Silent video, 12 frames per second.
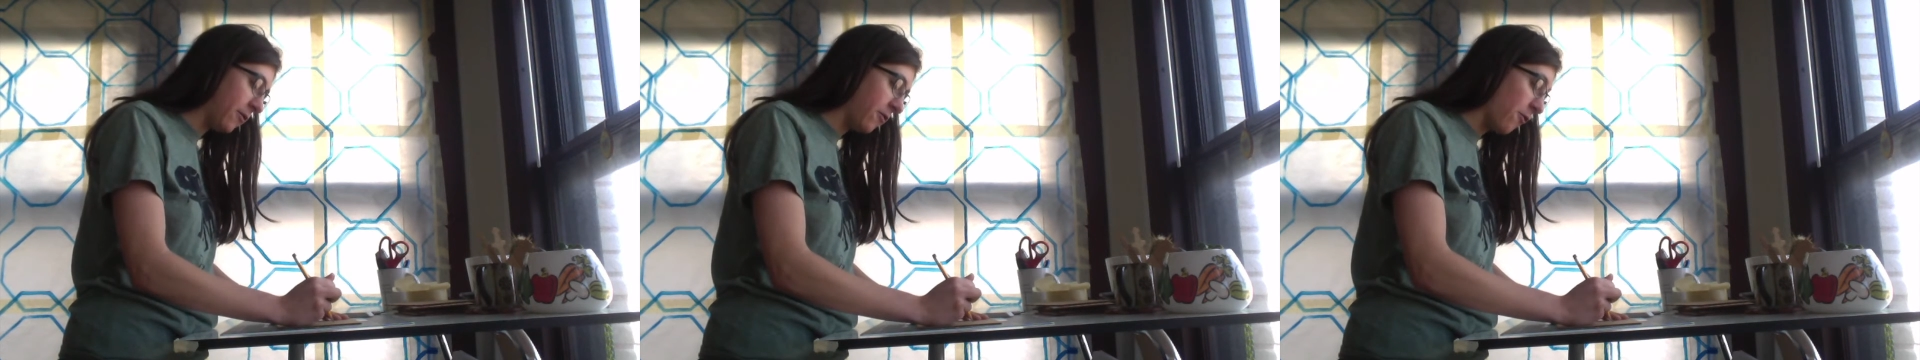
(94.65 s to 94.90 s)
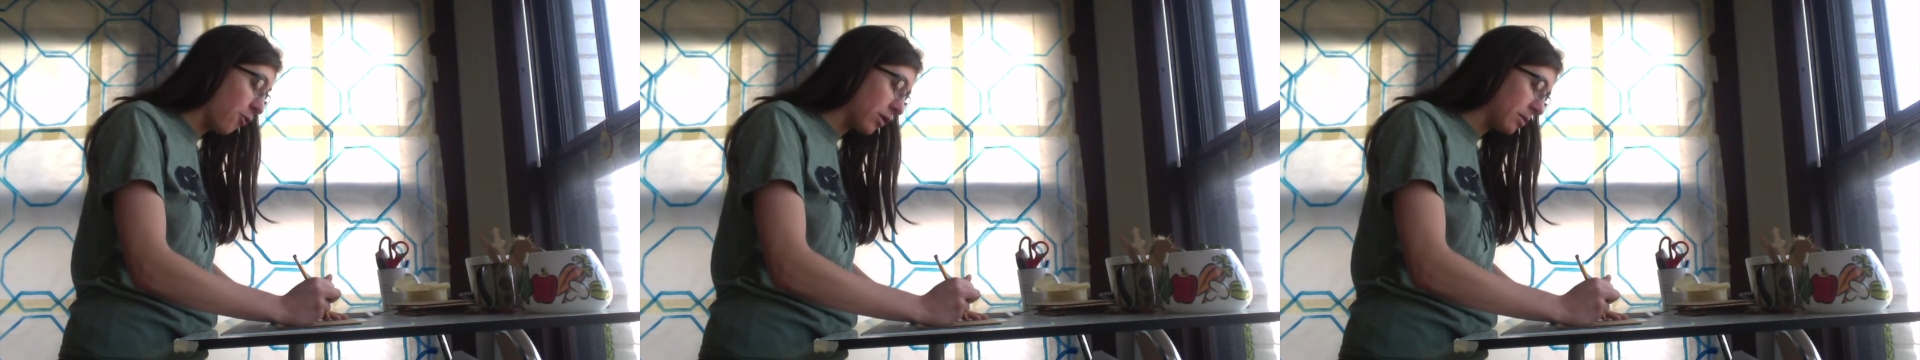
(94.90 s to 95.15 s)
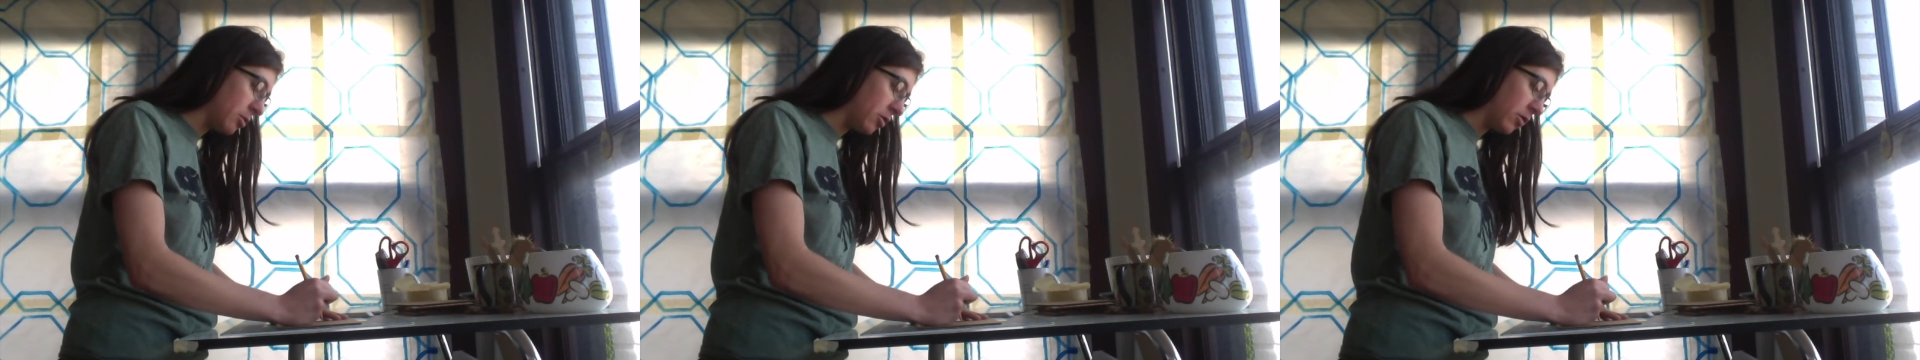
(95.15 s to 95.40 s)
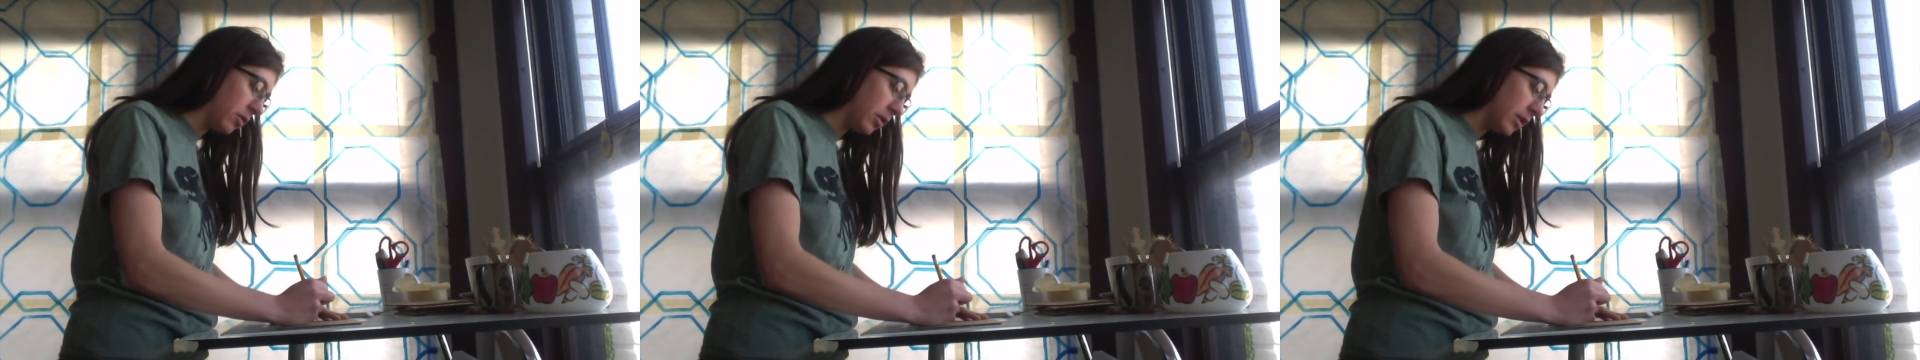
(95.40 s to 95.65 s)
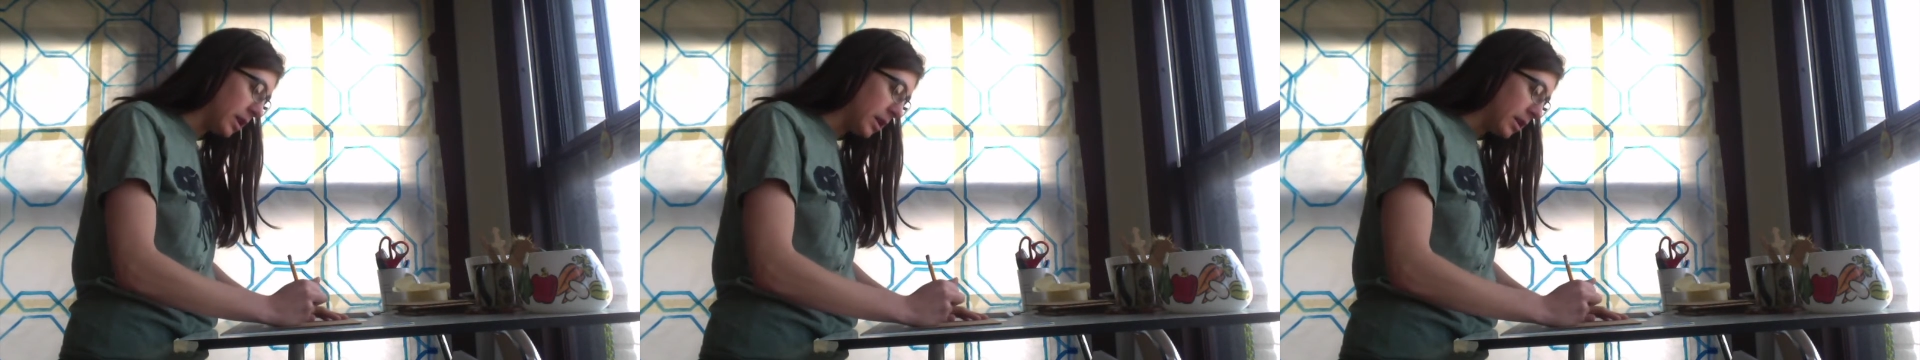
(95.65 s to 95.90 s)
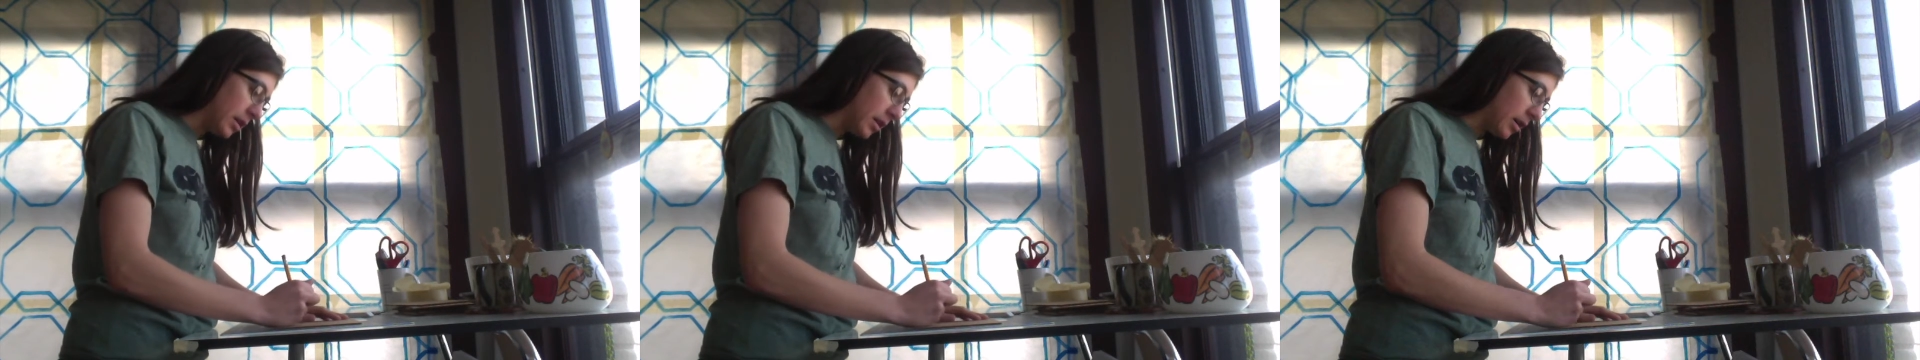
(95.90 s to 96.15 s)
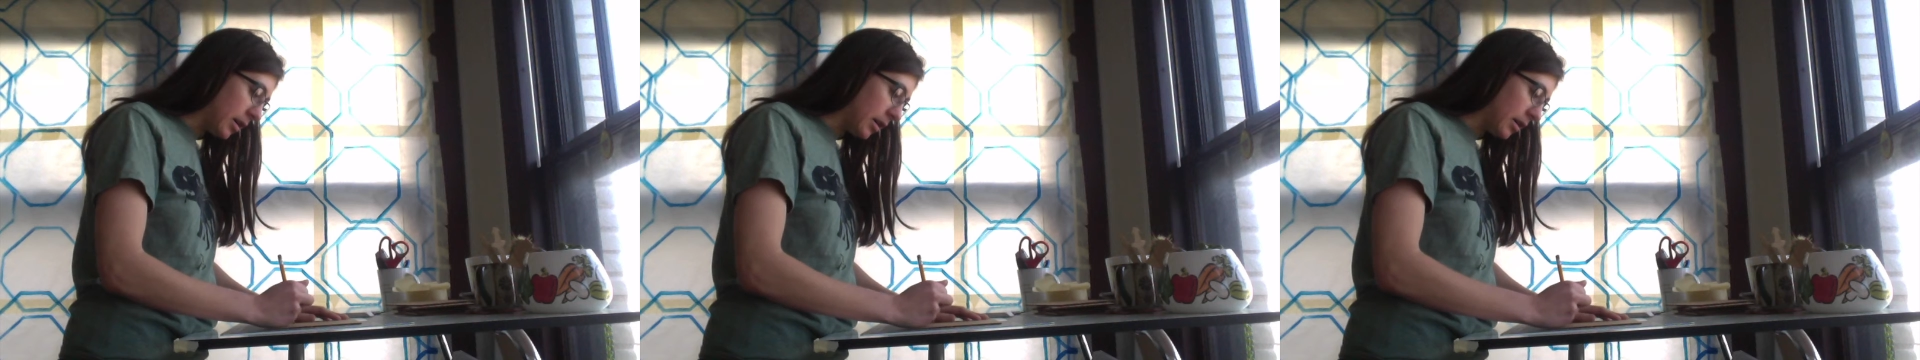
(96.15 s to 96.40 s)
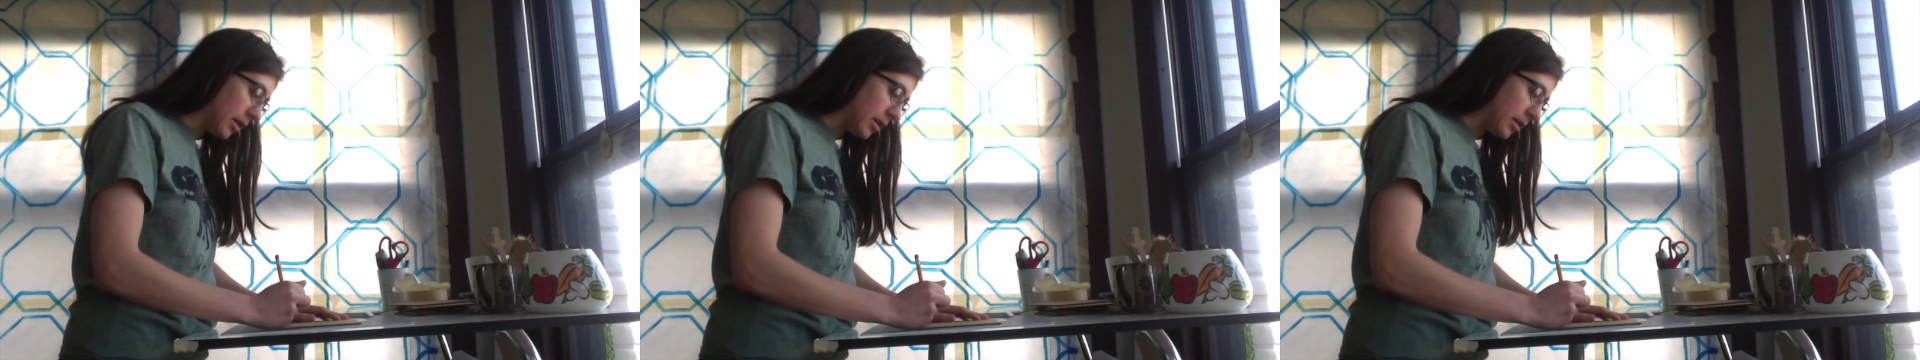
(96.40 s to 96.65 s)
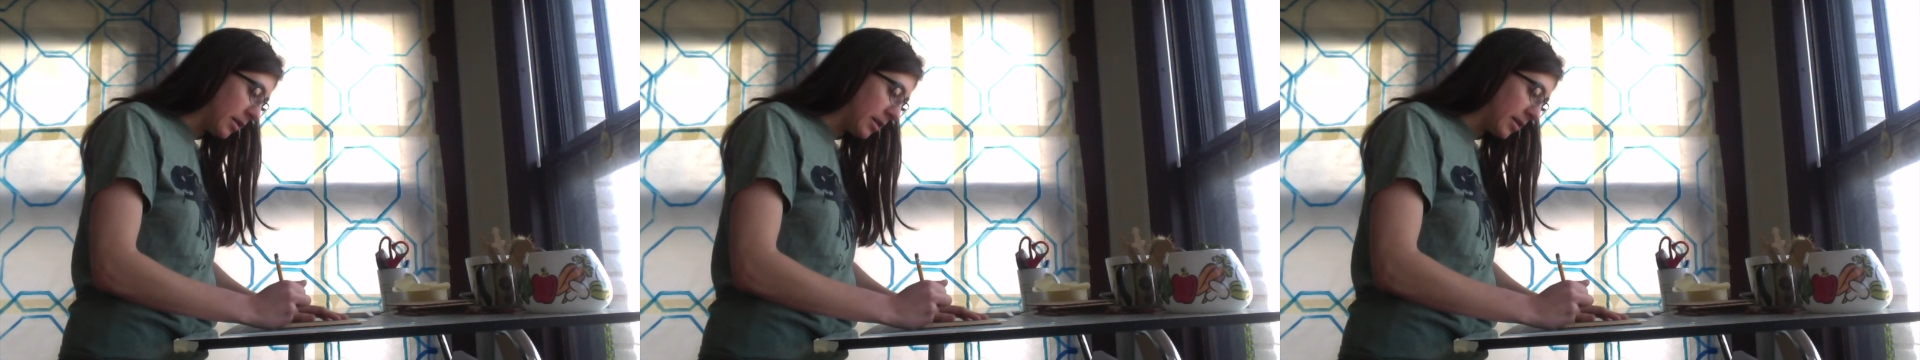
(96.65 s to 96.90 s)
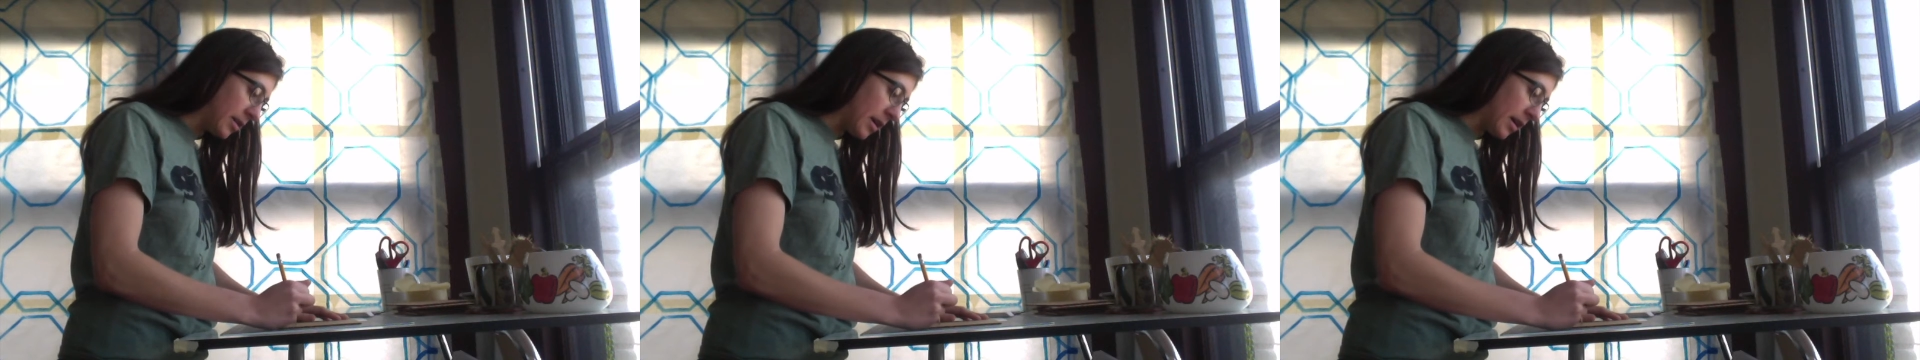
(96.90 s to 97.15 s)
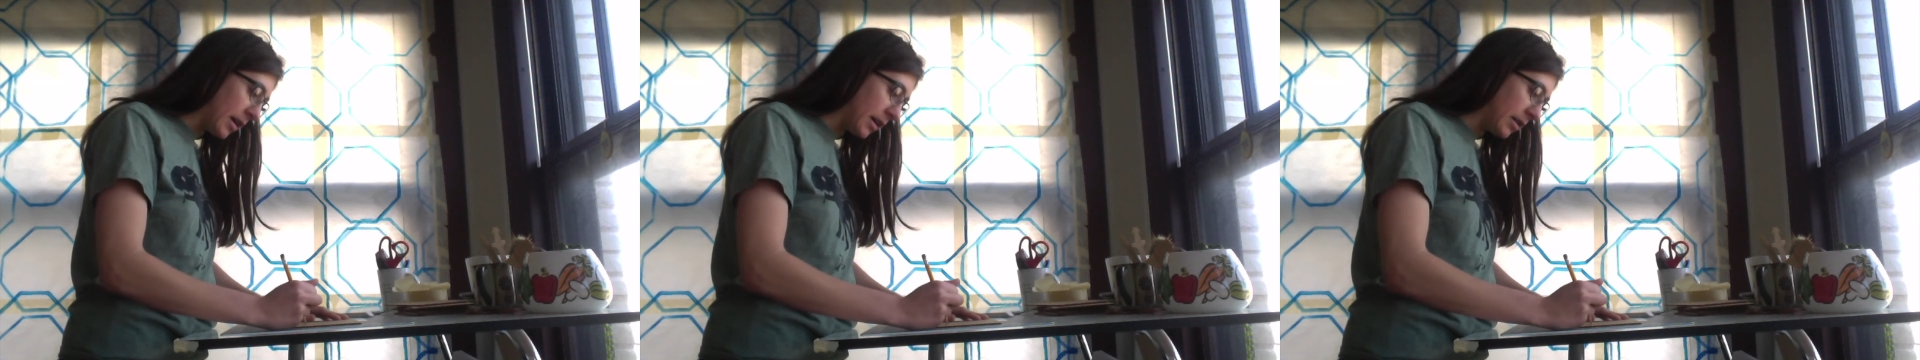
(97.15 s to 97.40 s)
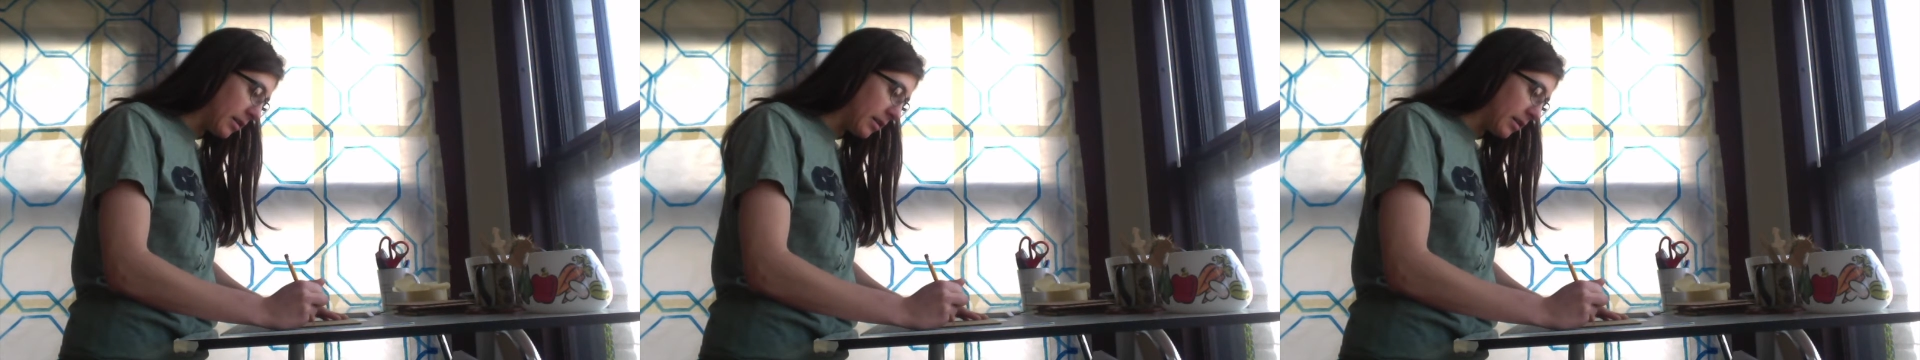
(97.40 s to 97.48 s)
formal design.